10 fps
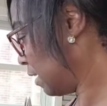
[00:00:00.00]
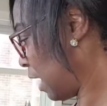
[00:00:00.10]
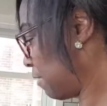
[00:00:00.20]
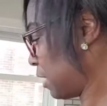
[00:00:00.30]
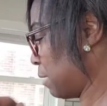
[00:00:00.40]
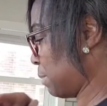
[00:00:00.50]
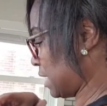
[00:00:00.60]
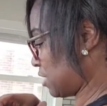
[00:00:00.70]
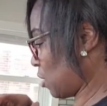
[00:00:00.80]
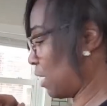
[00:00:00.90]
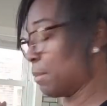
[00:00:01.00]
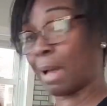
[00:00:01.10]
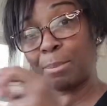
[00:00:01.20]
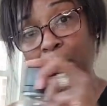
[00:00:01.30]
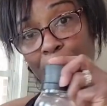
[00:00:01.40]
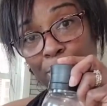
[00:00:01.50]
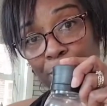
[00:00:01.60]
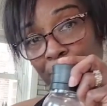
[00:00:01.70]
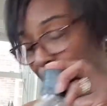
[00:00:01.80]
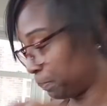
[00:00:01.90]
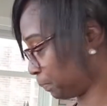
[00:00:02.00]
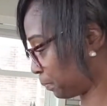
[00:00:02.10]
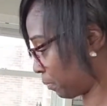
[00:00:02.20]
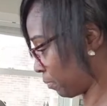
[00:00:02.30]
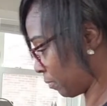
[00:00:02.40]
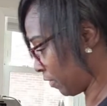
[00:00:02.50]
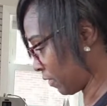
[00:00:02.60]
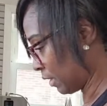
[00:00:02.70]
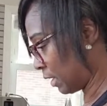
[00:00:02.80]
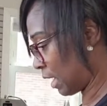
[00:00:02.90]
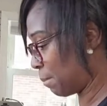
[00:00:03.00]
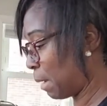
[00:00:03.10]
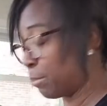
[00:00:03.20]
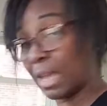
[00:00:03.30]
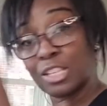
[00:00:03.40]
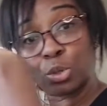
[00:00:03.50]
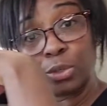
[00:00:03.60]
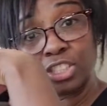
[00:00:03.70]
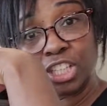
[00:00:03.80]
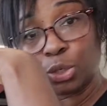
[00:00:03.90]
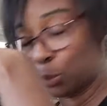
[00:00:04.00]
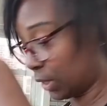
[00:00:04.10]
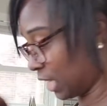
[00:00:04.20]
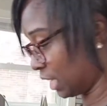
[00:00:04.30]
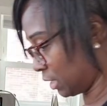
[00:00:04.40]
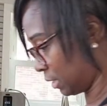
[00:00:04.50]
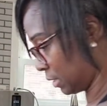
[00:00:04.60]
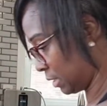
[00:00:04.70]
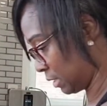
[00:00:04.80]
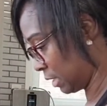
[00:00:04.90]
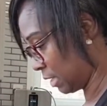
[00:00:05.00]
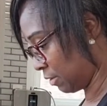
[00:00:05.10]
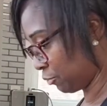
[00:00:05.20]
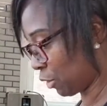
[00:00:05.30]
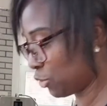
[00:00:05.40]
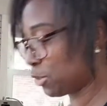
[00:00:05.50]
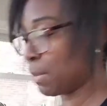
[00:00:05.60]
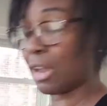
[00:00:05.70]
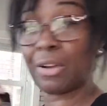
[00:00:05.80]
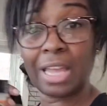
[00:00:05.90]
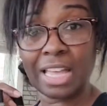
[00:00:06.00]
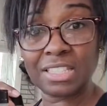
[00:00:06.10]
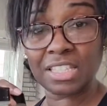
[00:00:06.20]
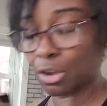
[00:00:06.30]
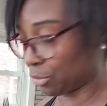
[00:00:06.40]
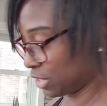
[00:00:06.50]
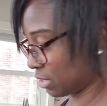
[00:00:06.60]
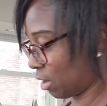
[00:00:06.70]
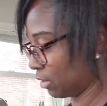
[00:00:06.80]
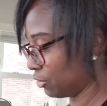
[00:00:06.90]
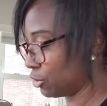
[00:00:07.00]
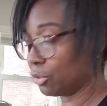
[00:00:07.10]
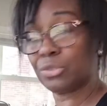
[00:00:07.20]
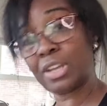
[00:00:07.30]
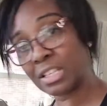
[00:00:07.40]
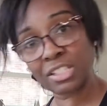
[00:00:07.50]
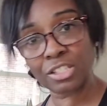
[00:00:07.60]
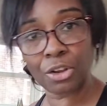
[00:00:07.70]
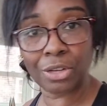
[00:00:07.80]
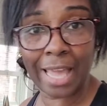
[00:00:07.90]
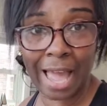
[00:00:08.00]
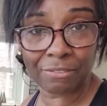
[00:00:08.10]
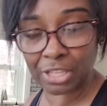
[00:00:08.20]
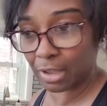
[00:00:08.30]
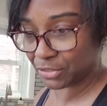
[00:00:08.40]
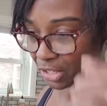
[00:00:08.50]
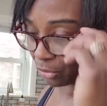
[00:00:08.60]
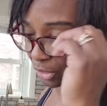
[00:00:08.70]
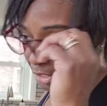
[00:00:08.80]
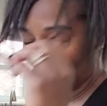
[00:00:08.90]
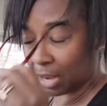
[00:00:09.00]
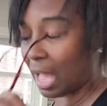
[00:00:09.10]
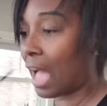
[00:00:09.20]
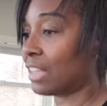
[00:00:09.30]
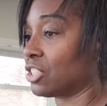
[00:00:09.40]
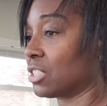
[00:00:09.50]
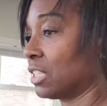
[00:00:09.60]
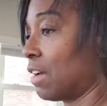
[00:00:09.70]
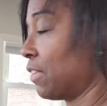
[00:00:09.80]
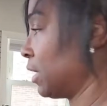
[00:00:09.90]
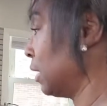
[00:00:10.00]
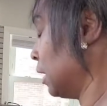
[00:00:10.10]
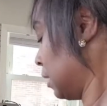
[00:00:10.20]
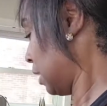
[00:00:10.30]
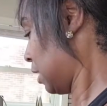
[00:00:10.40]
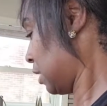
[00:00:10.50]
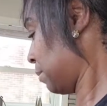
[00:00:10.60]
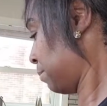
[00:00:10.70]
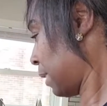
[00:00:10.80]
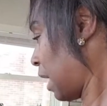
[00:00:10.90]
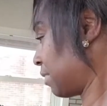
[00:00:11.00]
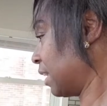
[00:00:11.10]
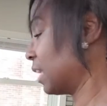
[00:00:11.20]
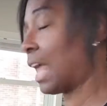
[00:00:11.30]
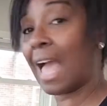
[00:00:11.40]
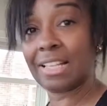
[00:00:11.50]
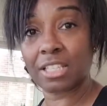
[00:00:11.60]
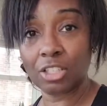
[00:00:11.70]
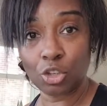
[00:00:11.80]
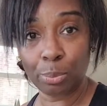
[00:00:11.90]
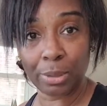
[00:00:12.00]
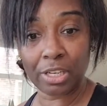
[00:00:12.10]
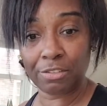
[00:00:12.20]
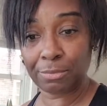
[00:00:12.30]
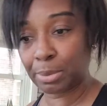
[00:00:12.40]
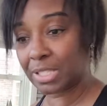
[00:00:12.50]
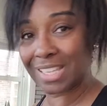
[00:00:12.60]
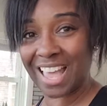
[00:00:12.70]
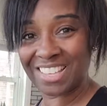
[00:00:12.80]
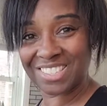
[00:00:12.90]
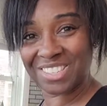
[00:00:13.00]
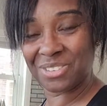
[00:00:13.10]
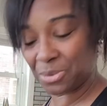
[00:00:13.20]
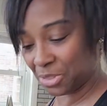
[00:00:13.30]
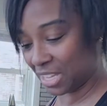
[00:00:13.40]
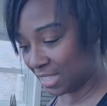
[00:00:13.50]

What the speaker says: I've got my salt and my pepper. Got my basil and dill weed, rosemary, and celery salt. You don't necessarily have to have celery salt. I just love it. I think it adds a little bit of pizzazz to the